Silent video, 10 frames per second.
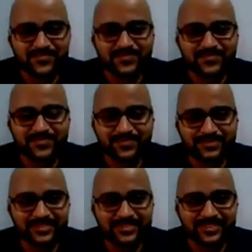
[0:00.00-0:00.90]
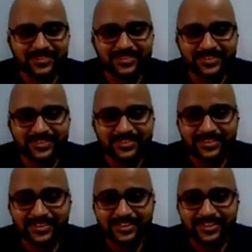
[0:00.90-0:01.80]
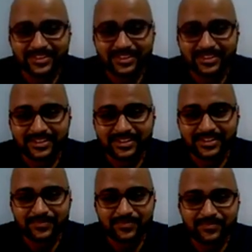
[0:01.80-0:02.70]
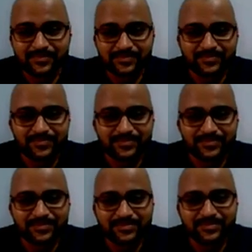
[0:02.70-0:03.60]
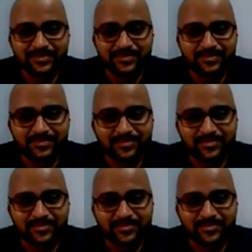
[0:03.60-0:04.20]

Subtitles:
[no speech]